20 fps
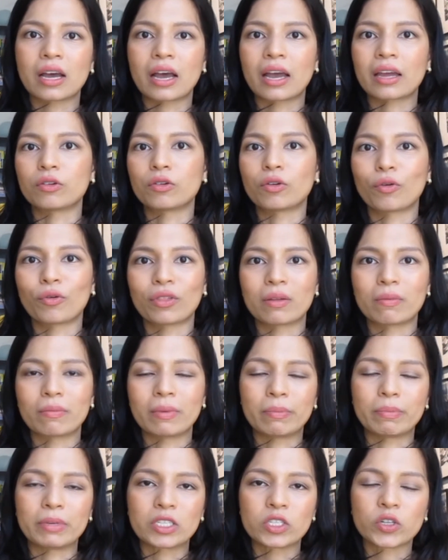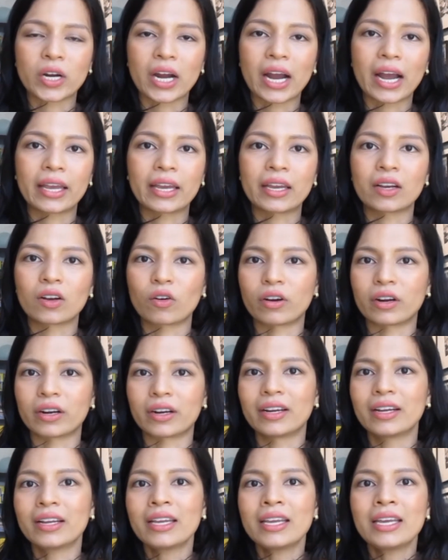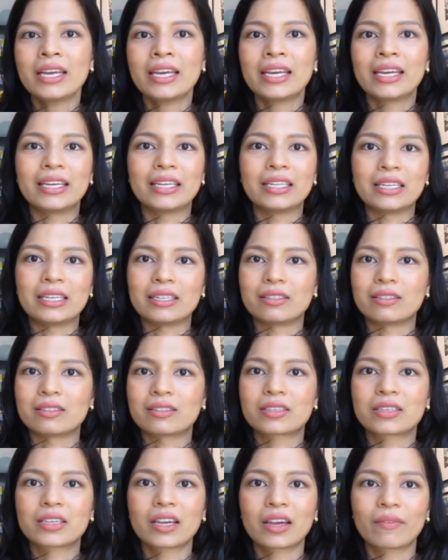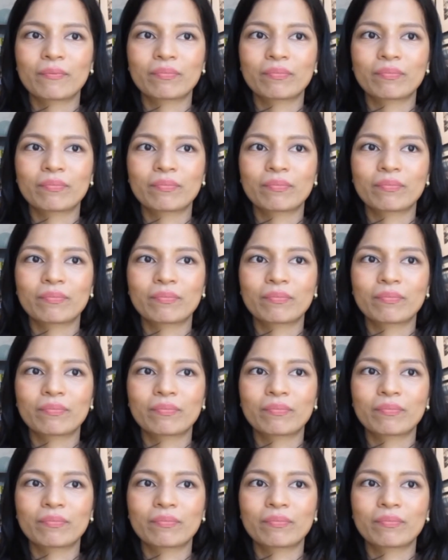I don't know, the baby's crying, or he needs,